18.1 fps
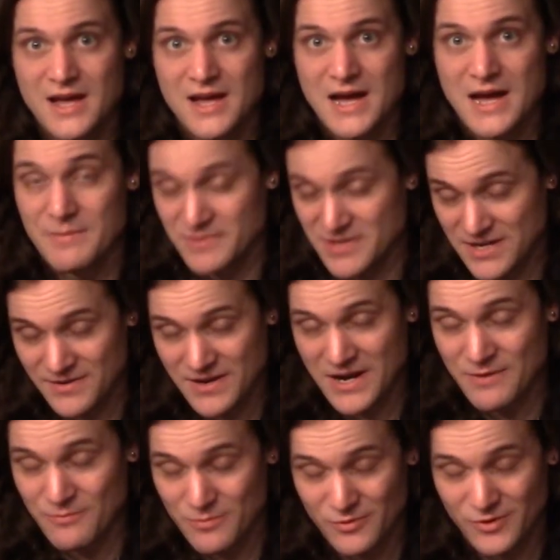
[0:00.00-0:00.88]
and I
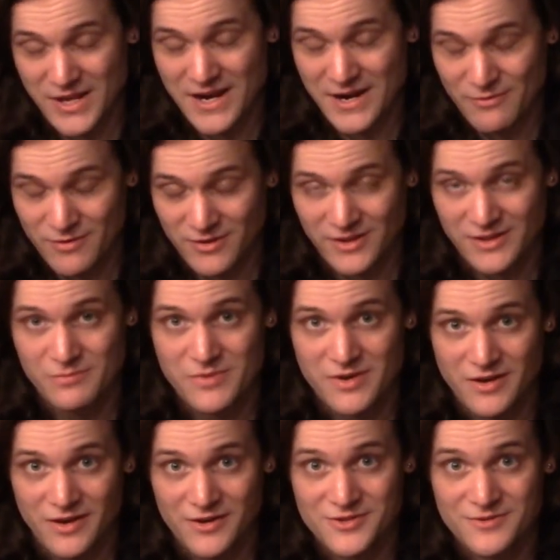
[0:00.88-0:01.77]
really
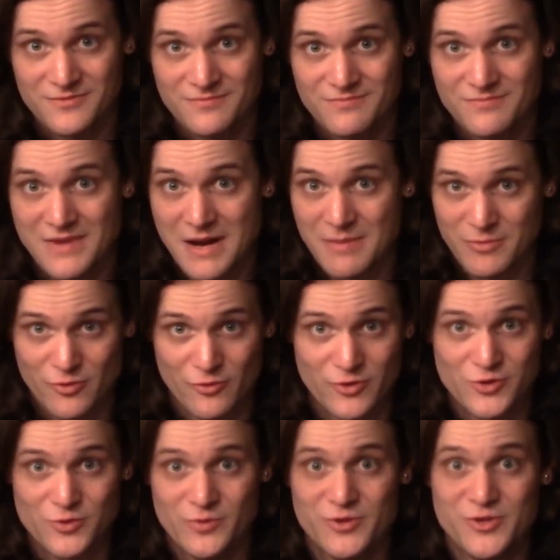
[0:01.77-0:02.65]
mean it. I'm
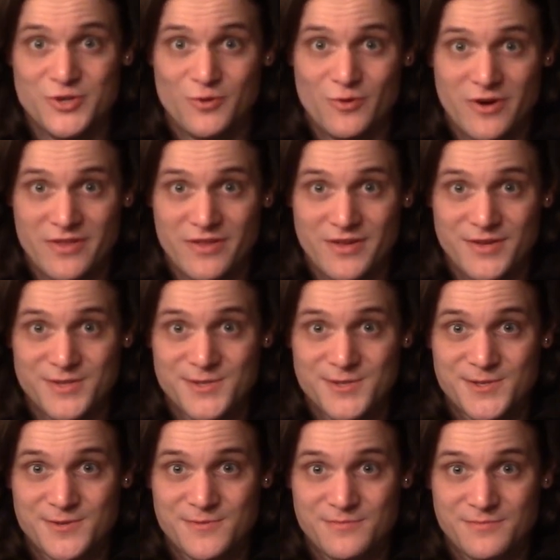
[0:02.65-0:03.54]
going to enjoy
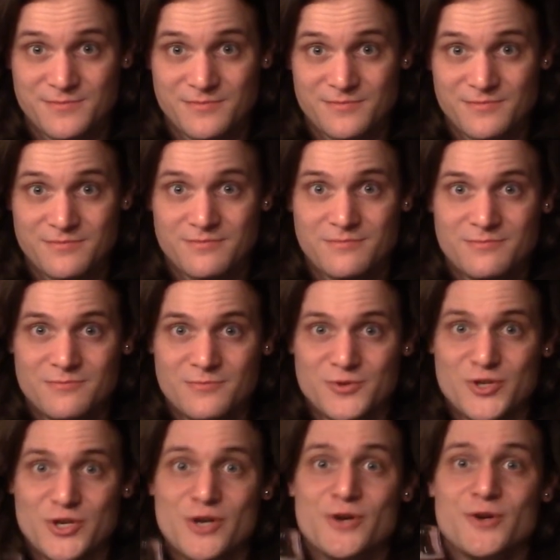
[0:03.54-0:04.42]
this.
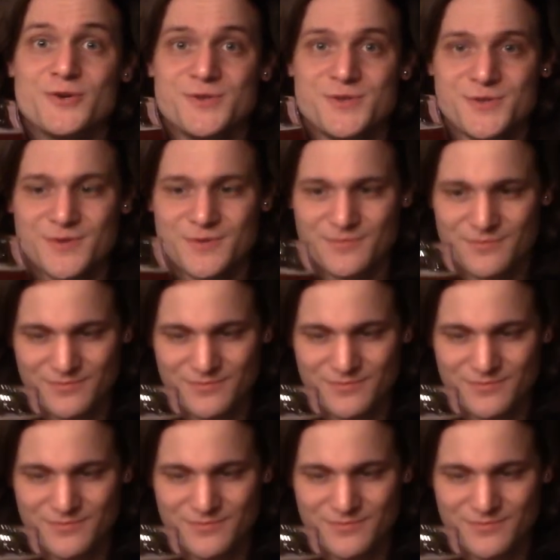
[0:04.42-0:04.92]
Cheers.